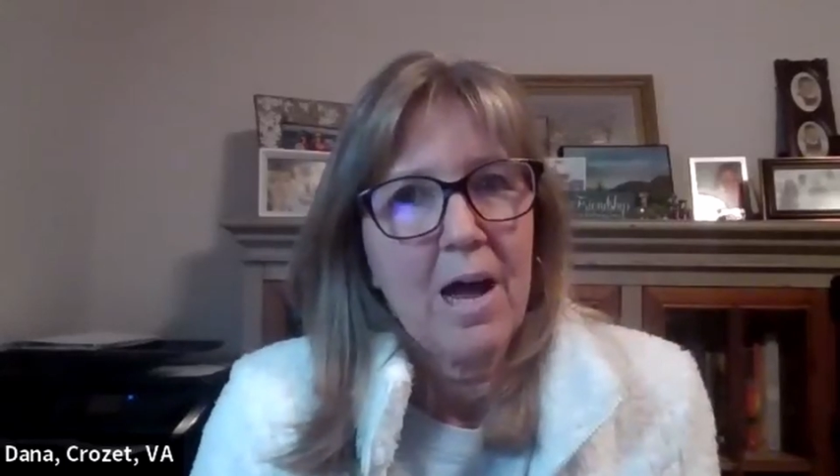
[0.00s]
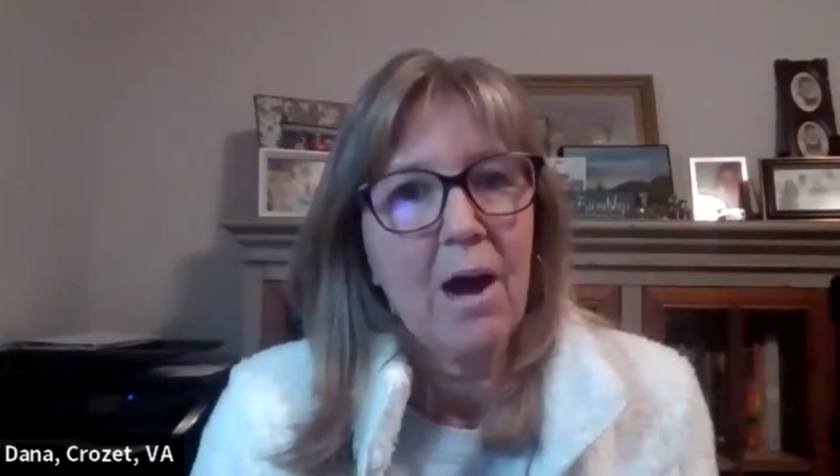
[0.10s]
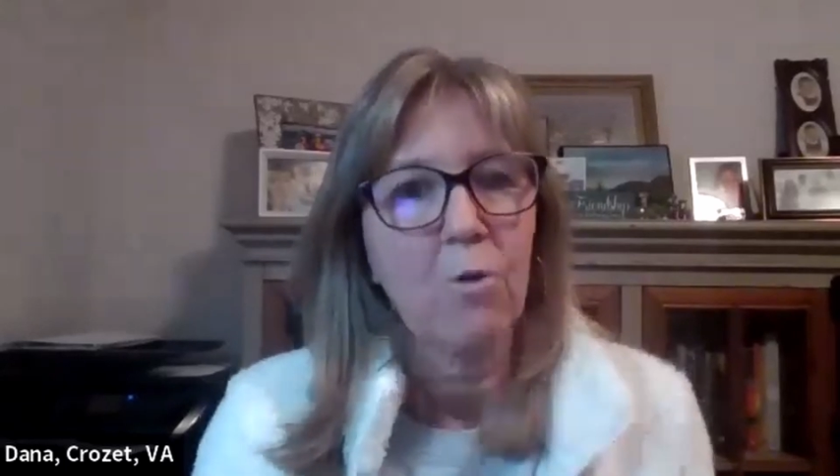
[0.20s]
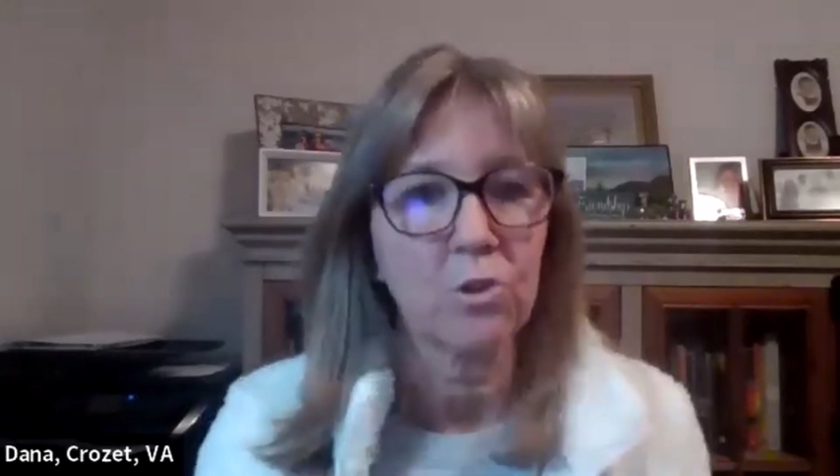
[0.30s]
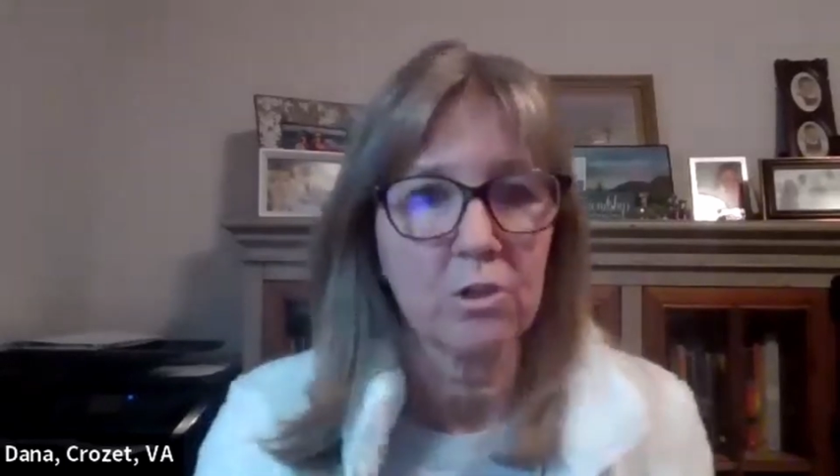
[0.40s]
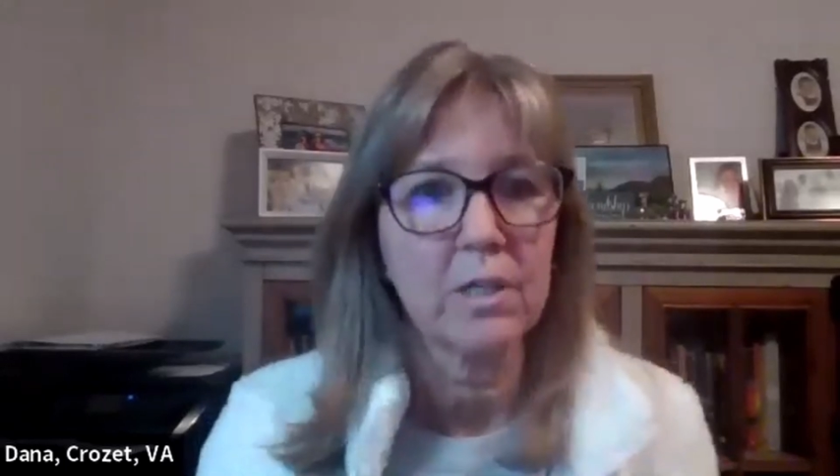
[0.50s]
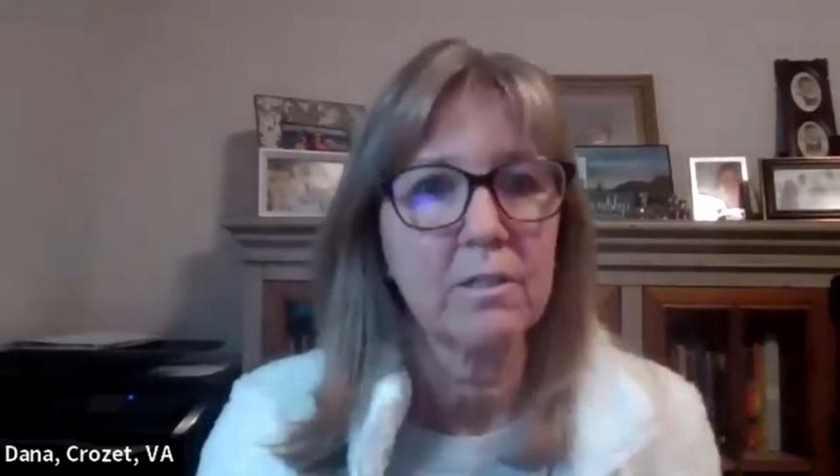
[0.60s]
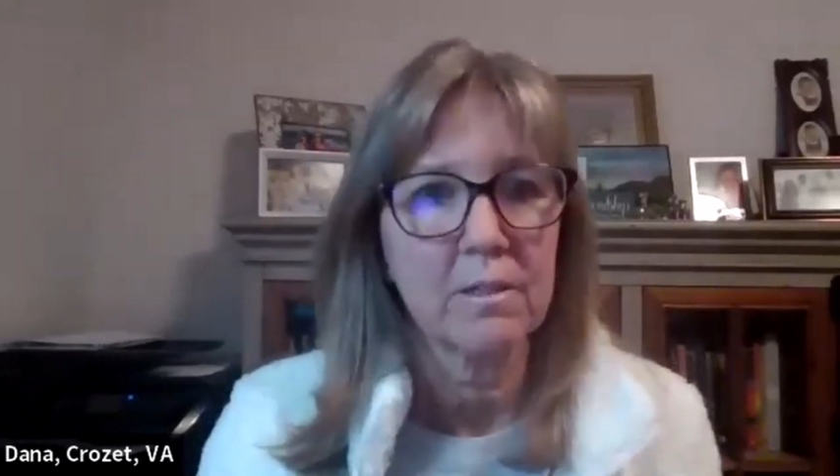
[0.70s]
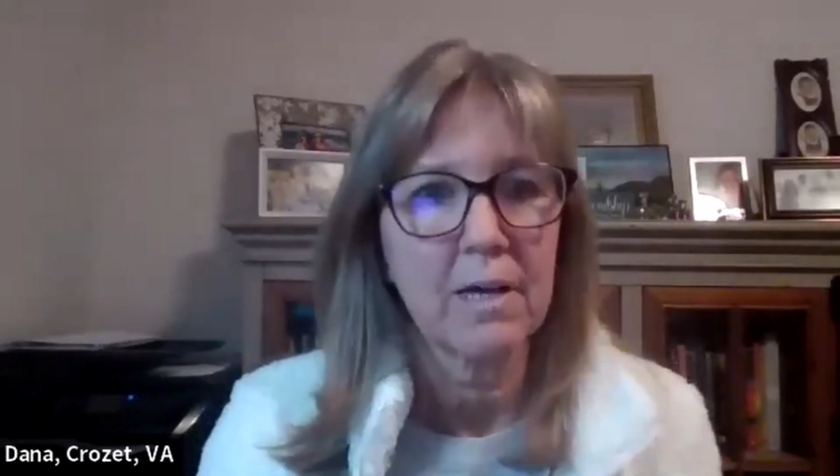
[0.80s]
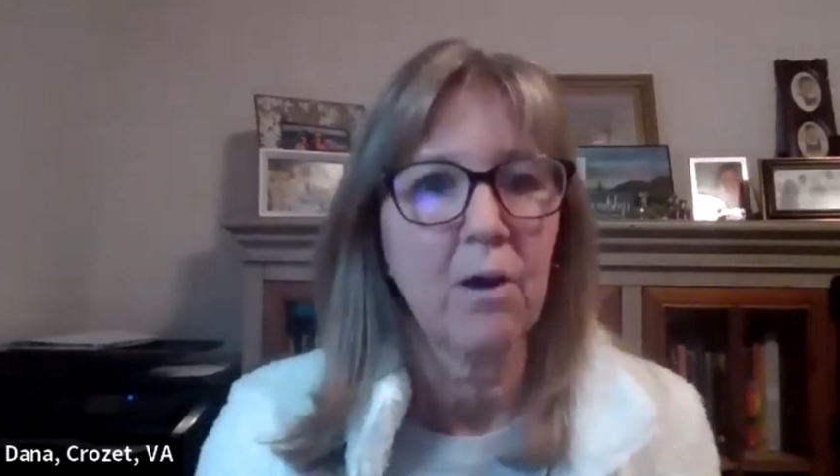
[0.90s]
how
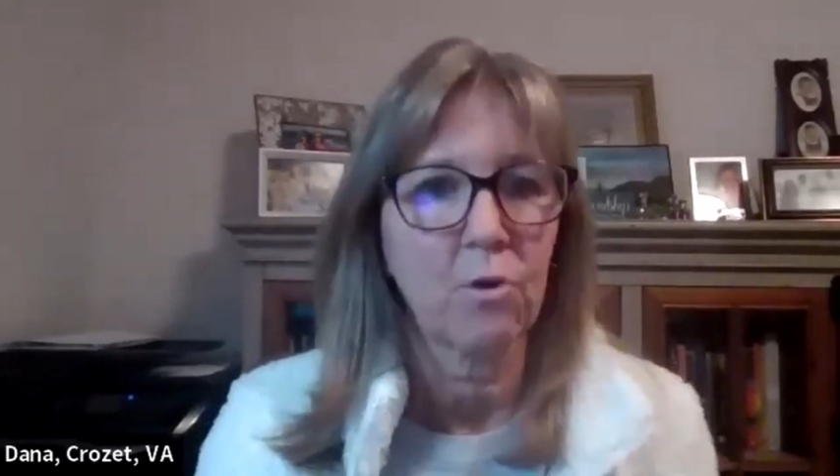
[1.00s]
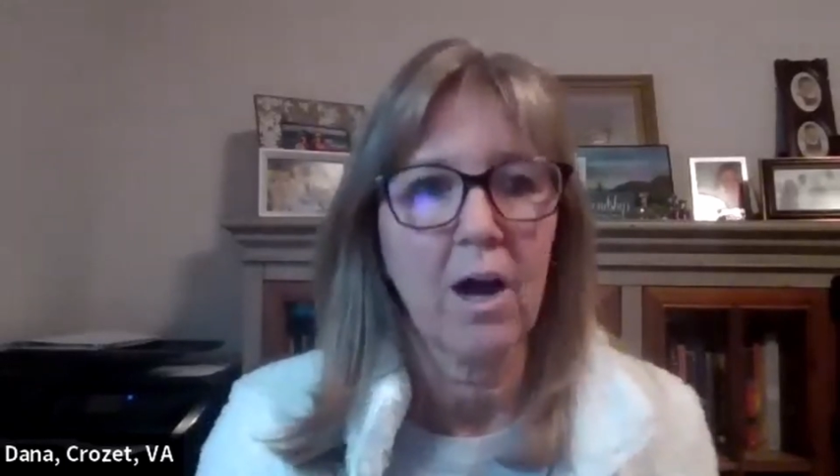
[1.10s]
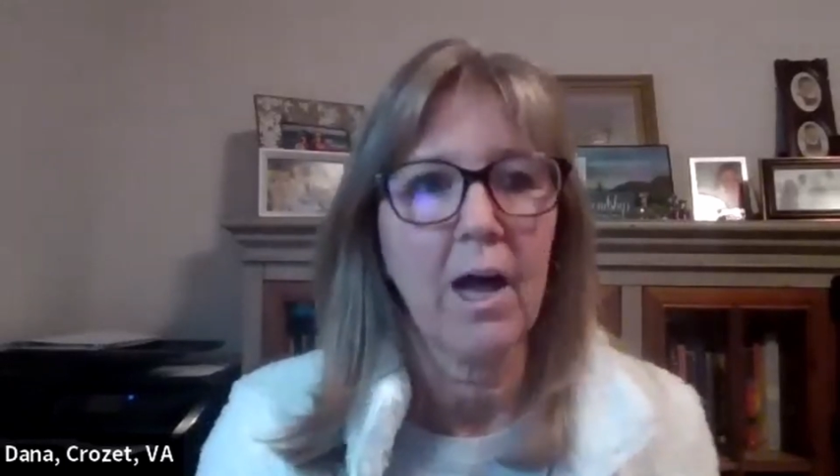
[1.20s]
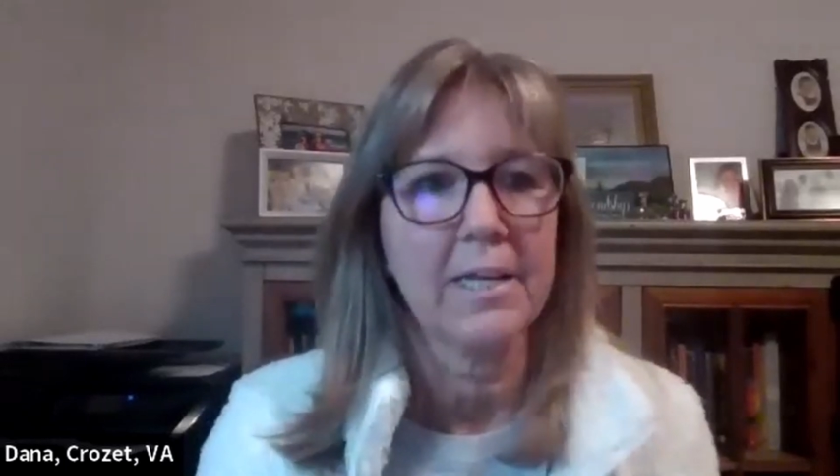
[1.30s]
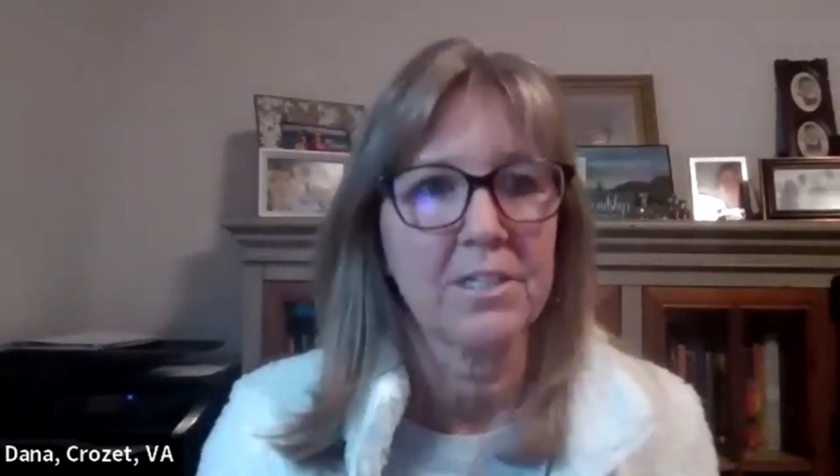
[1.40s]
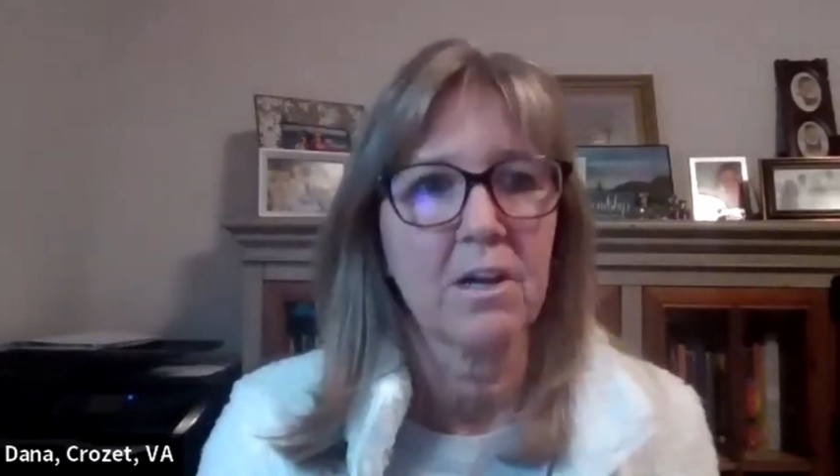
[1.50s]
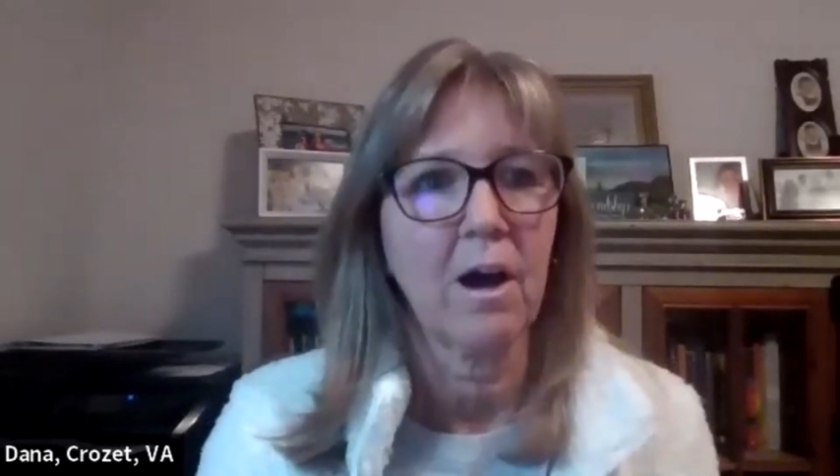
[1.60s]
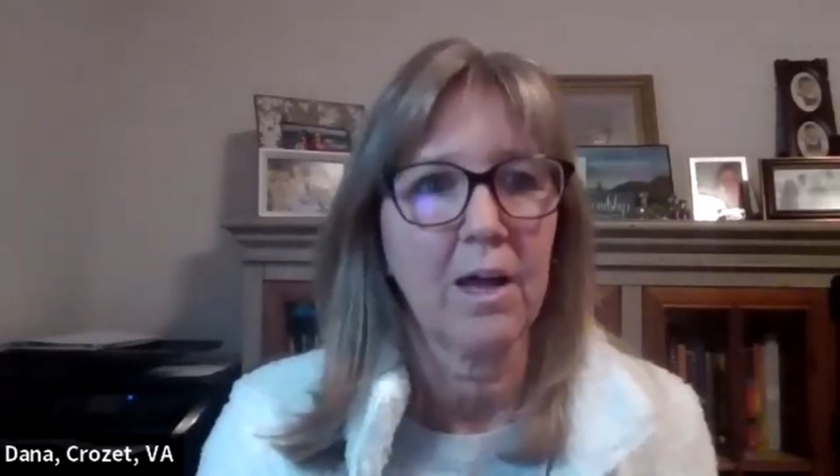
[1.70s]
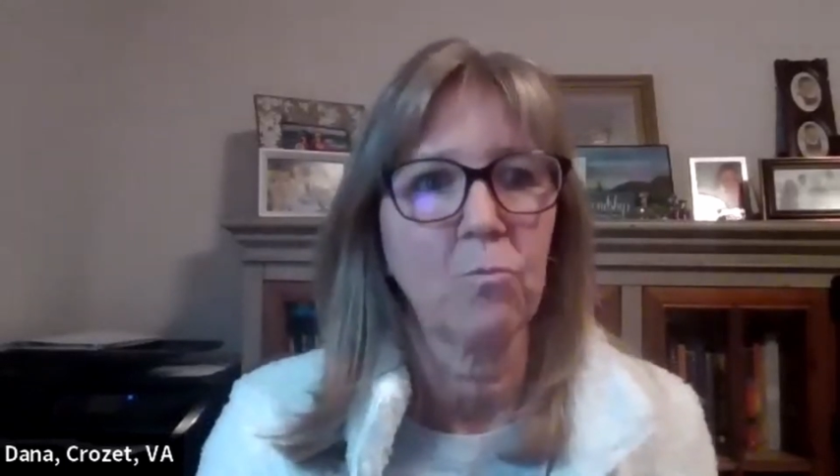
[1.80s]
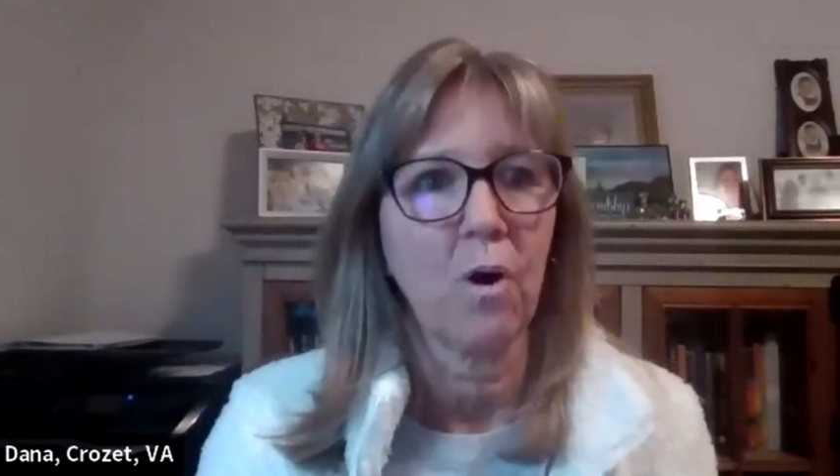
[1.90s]
kind
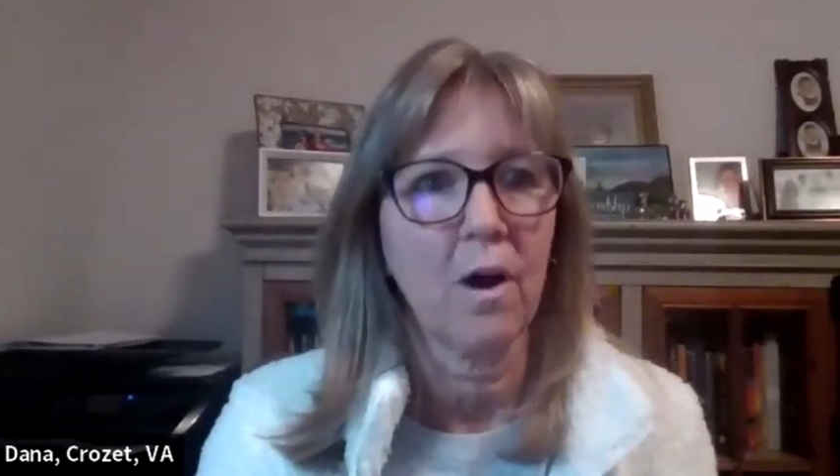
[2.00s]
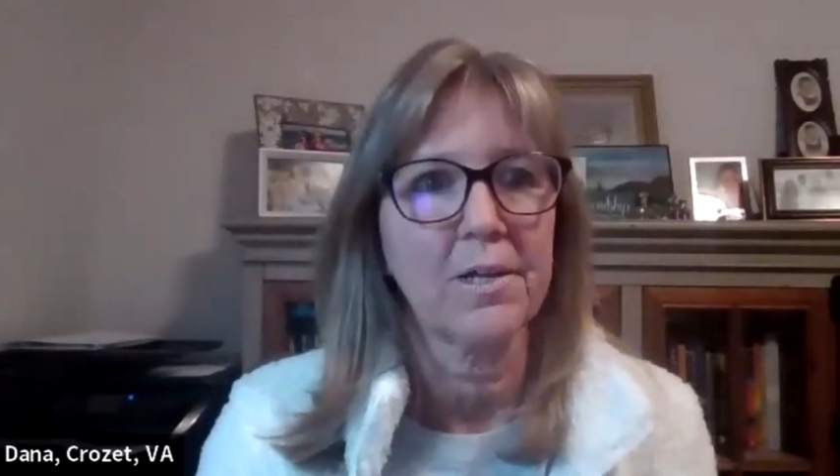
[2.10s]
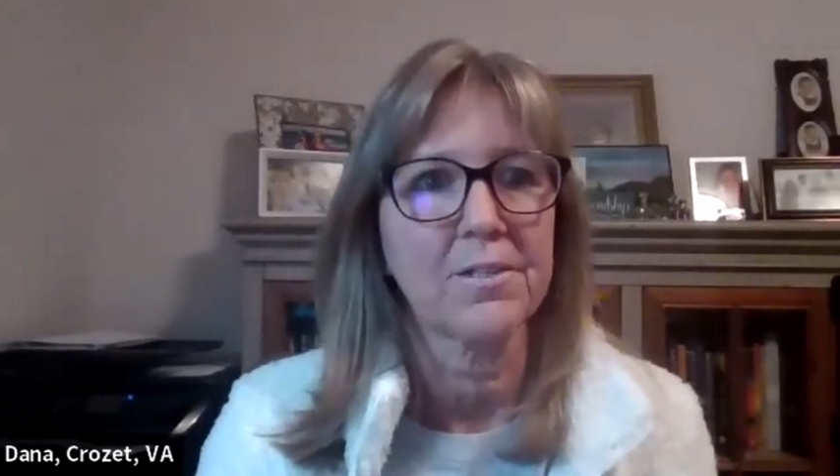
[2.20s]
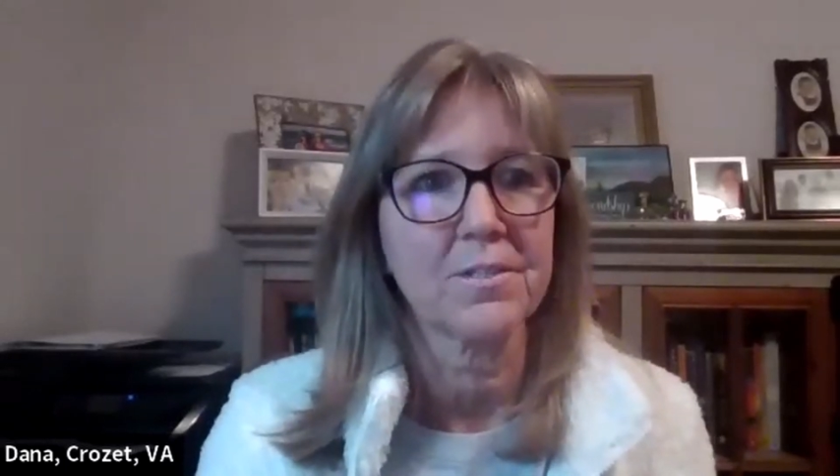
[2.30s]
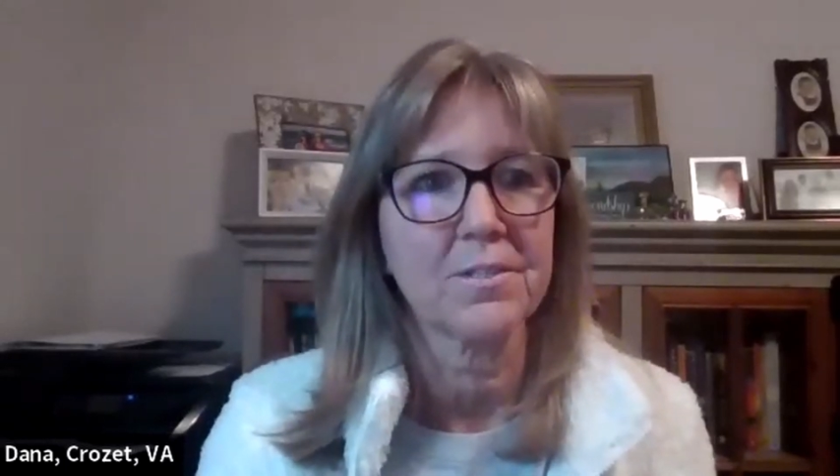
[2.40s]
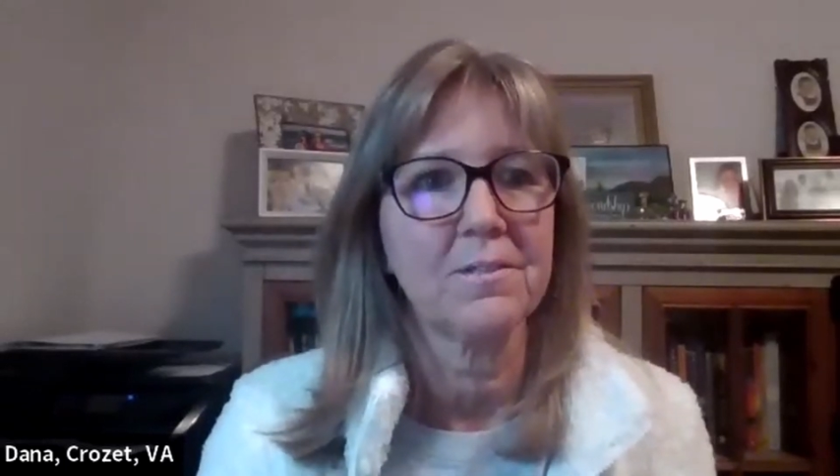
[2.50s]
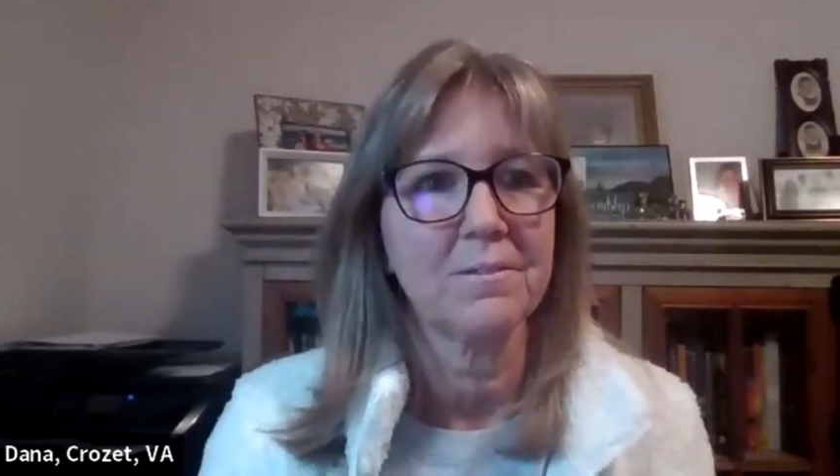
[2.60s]
God was